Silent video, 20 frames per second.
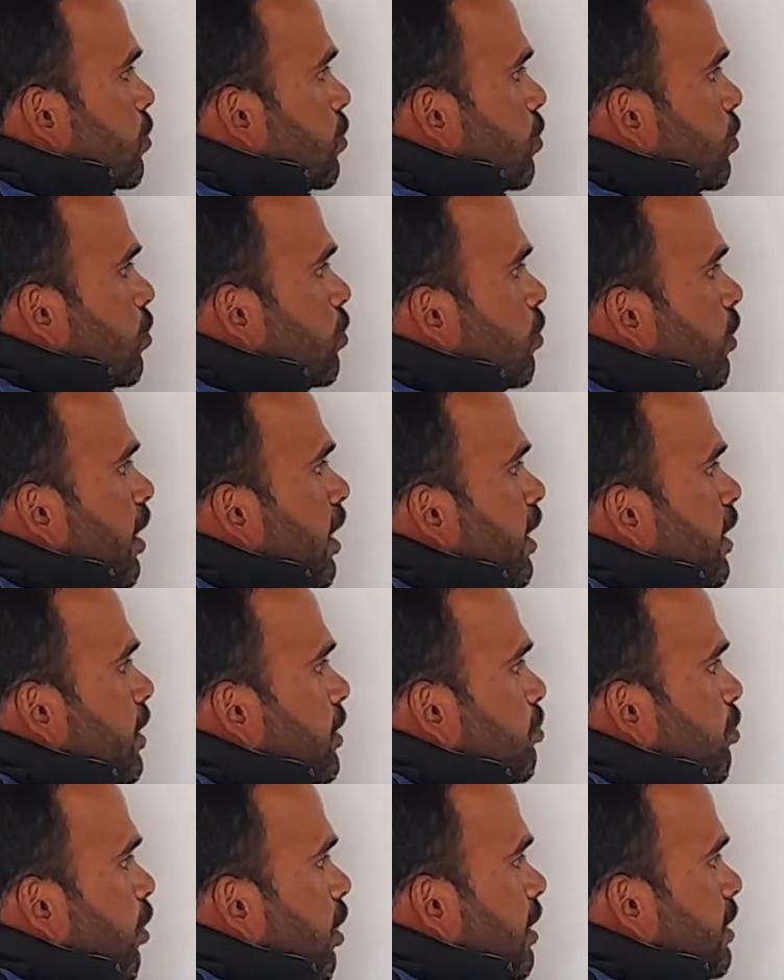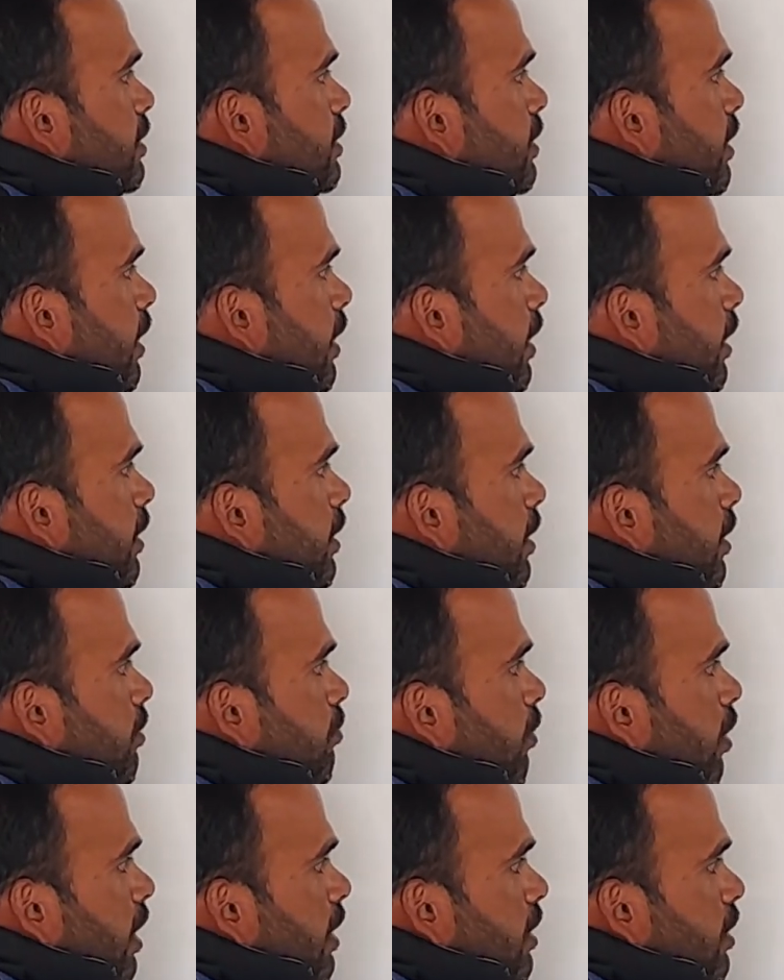2 end points connected
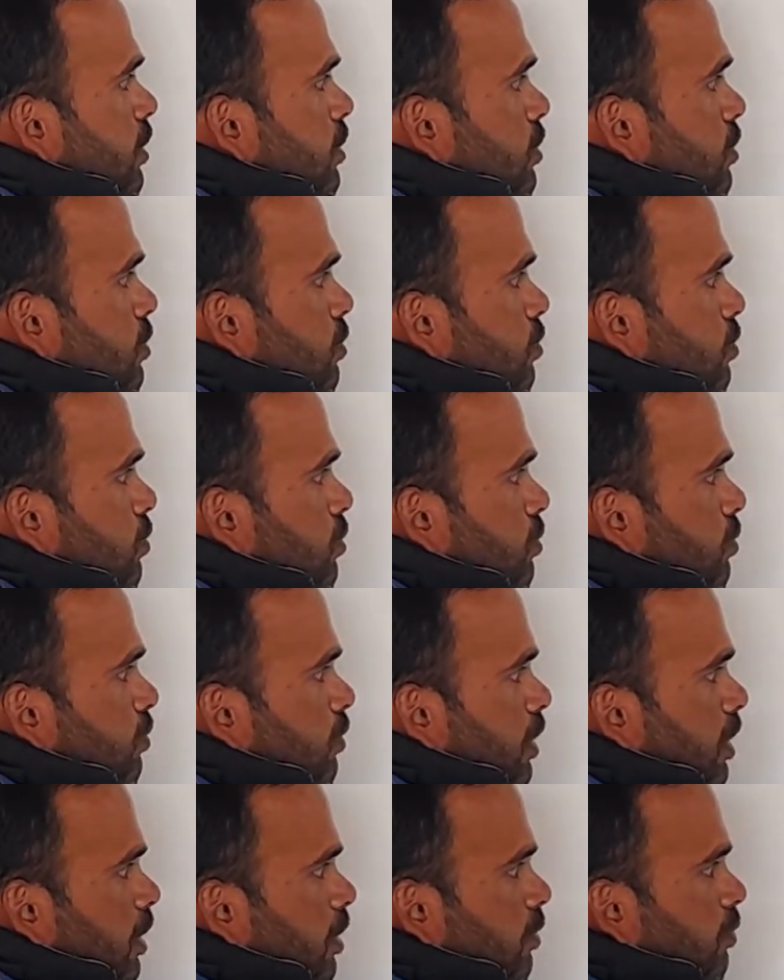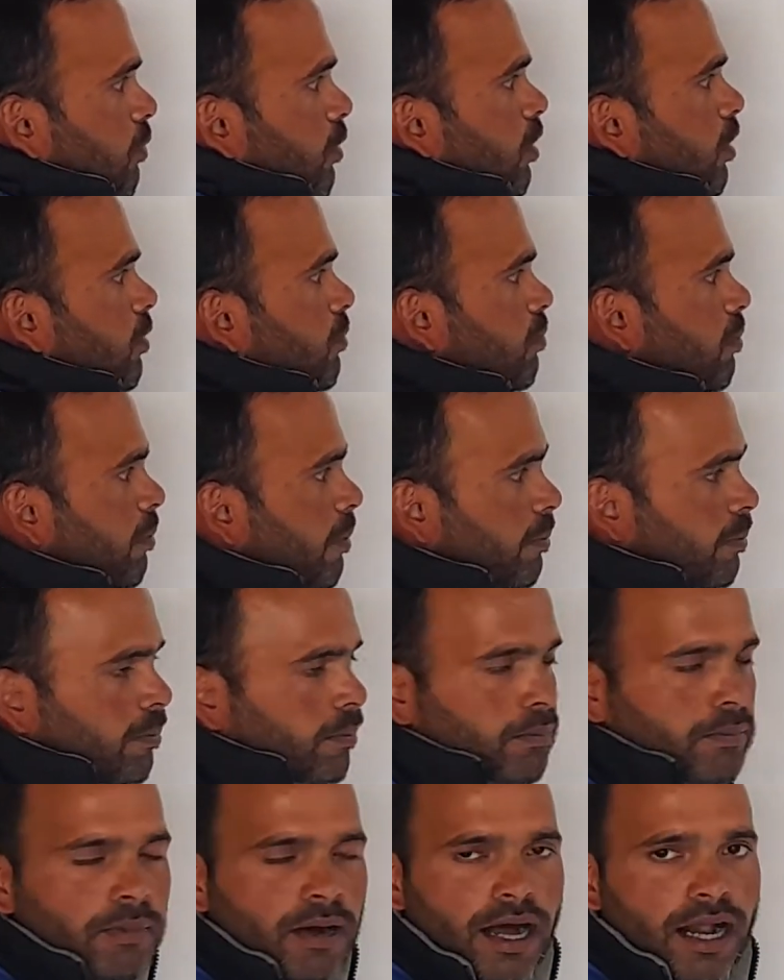by this particular
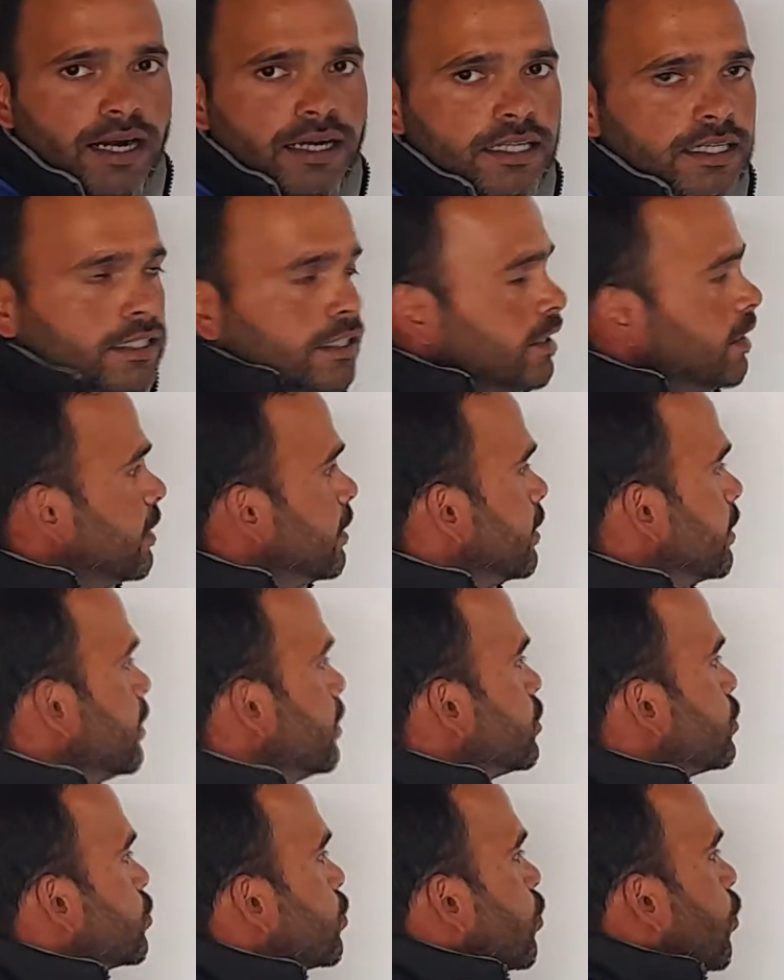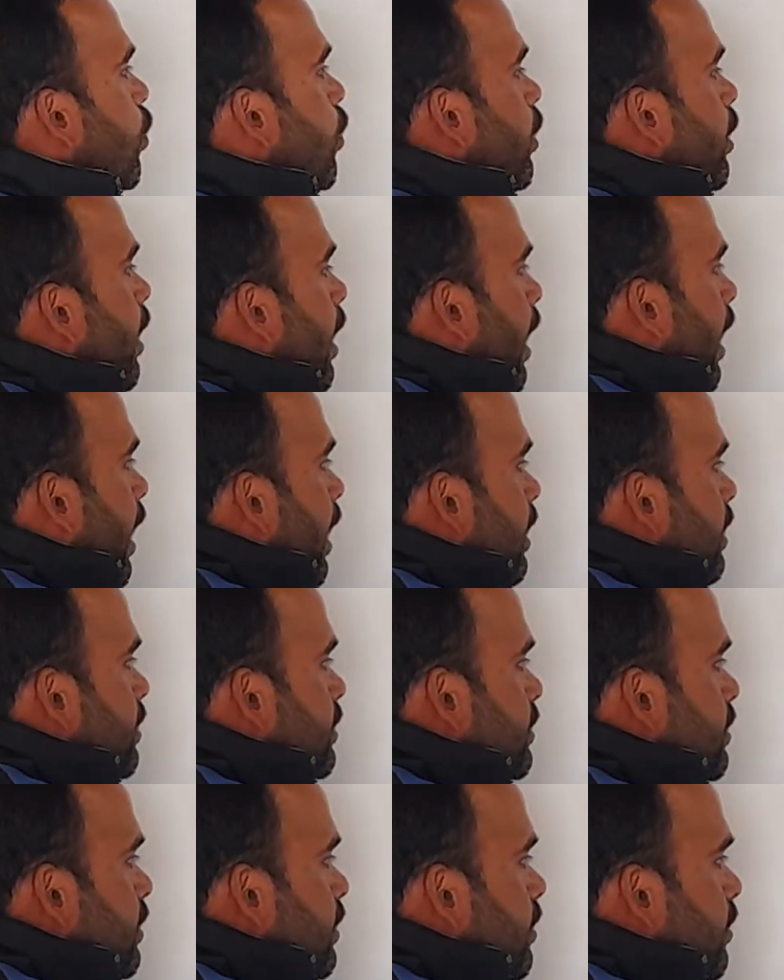part is called
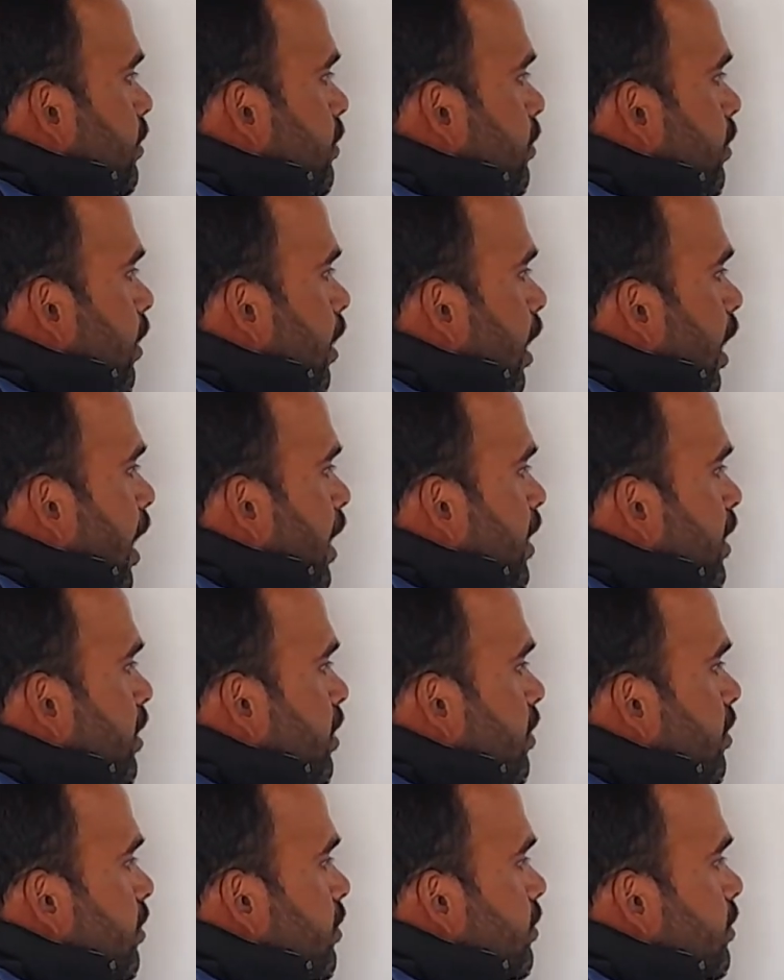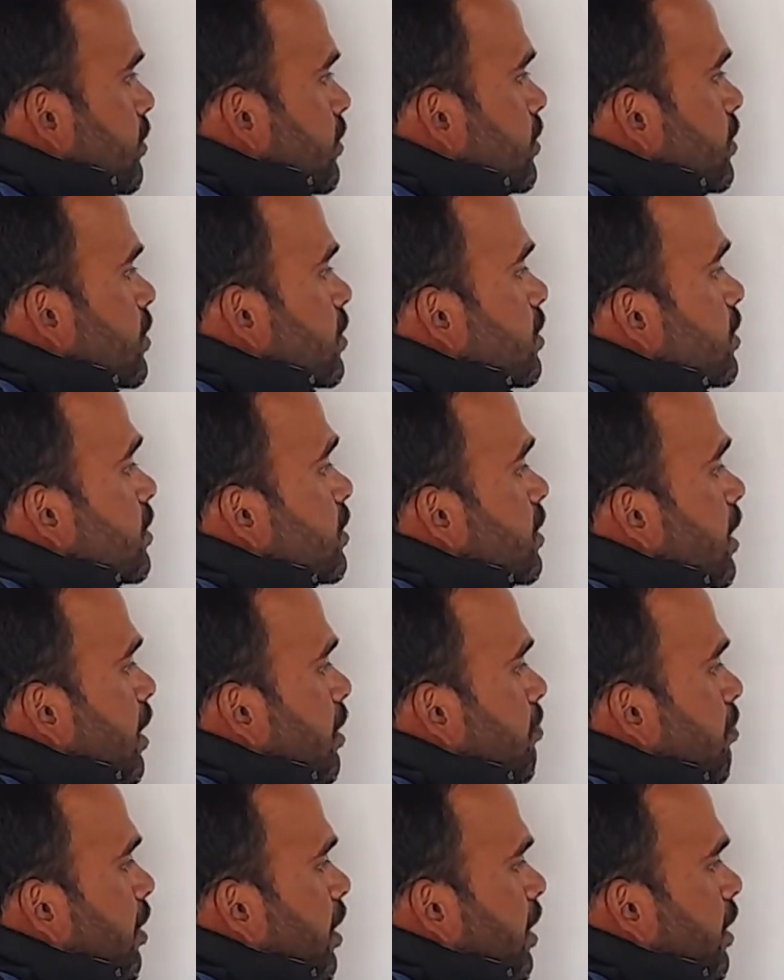as a line
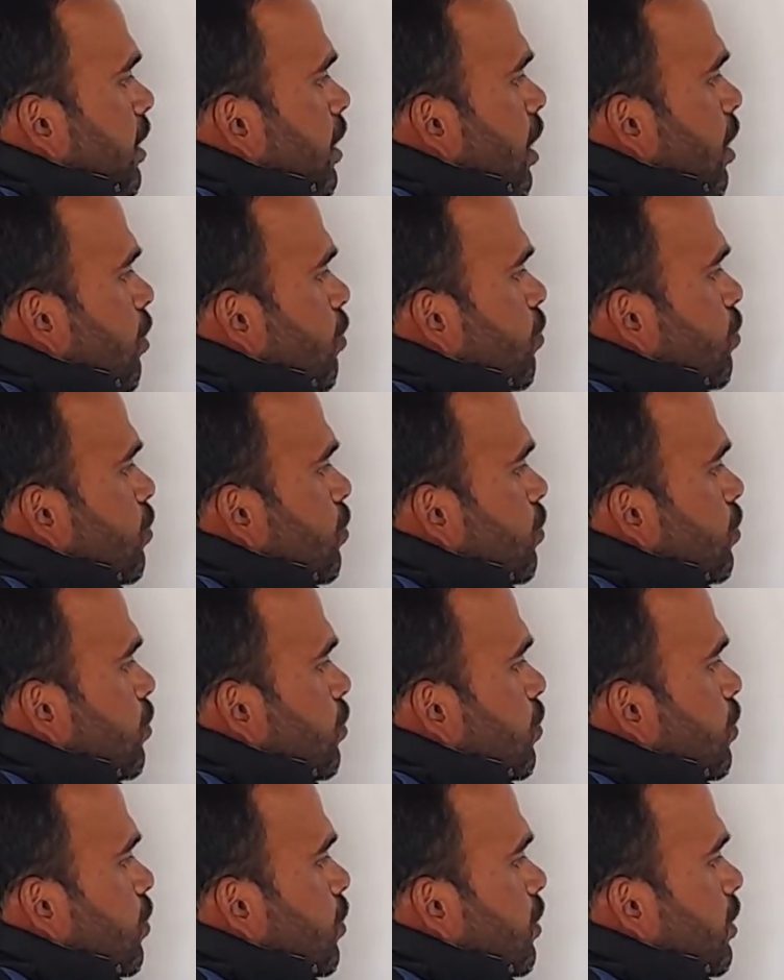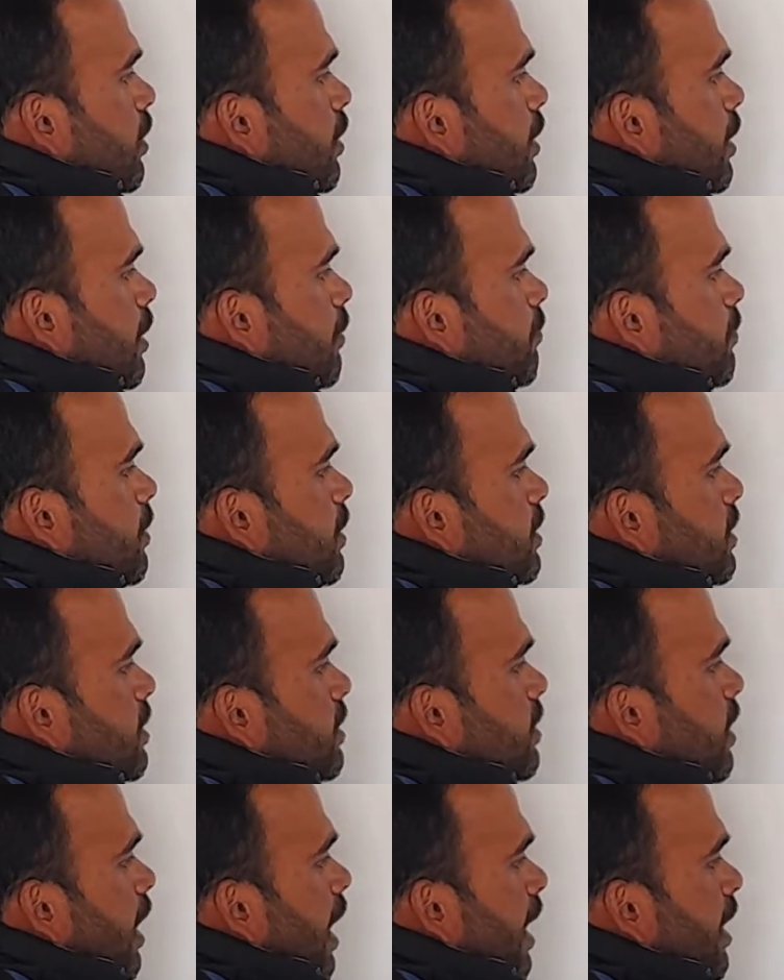segment. Now if this
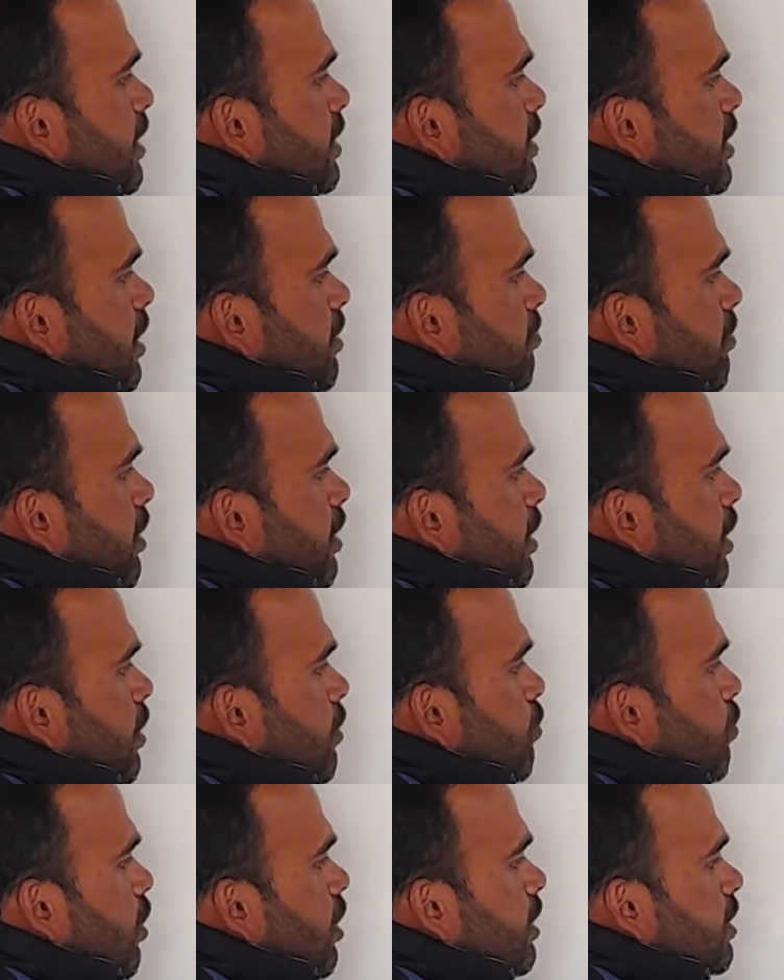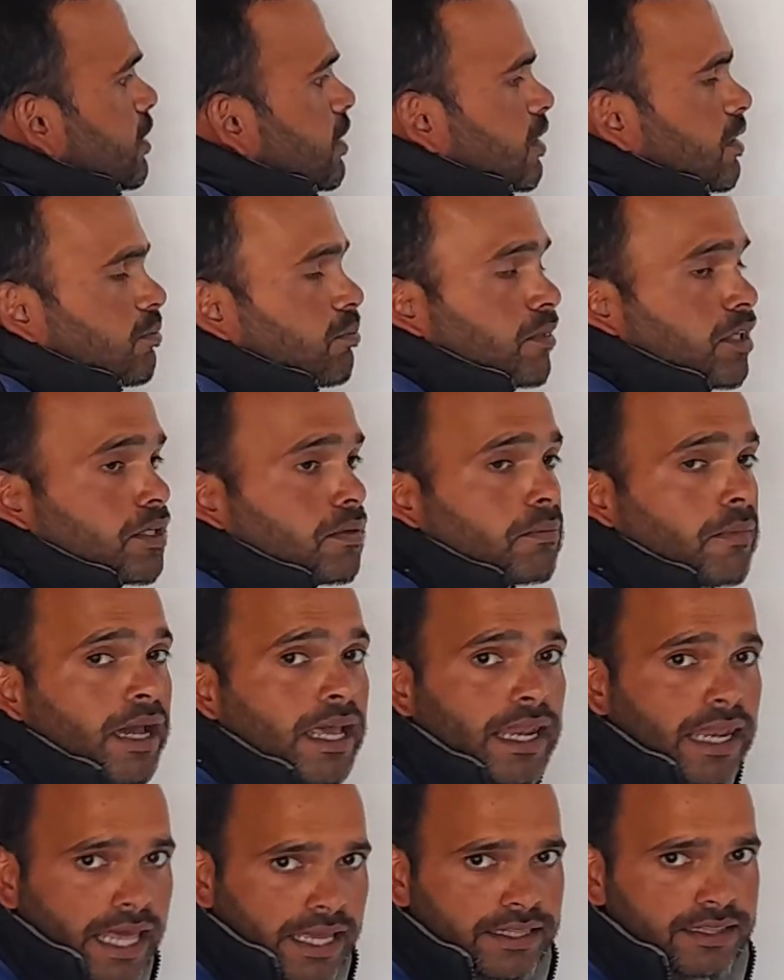is a line segment, then what does it mean by
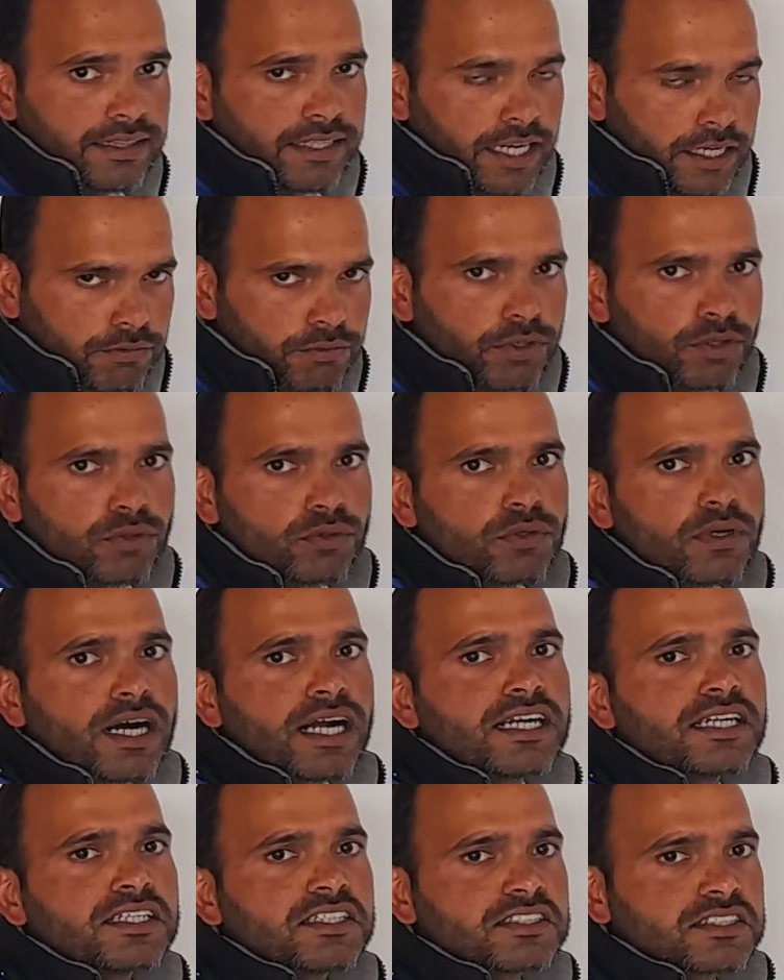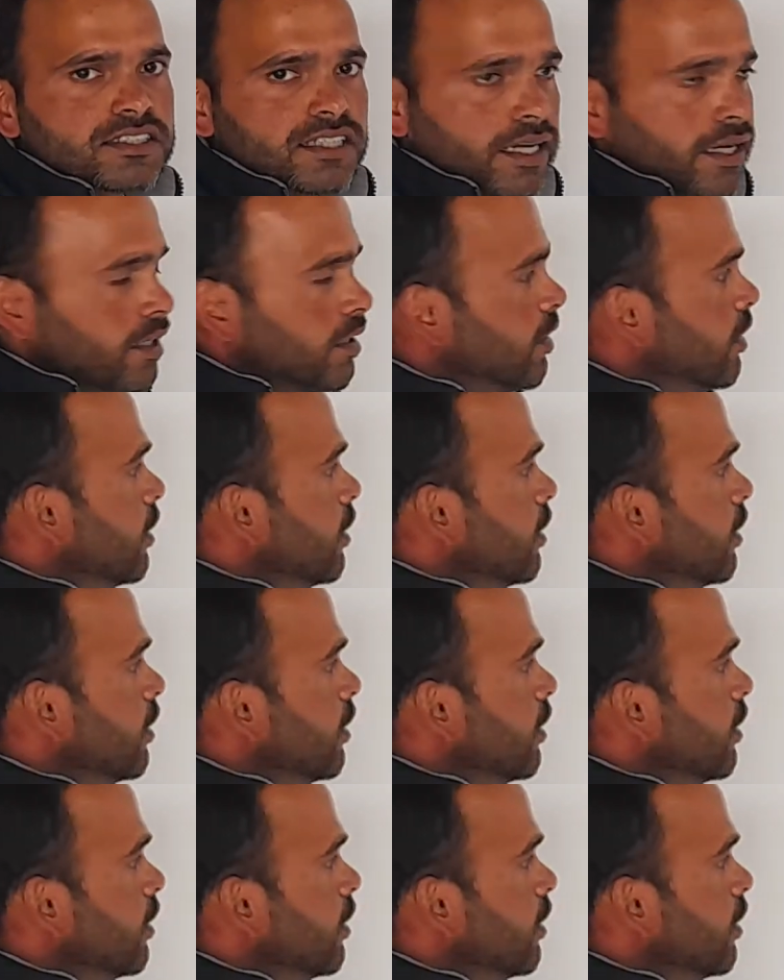line? That we have to understand.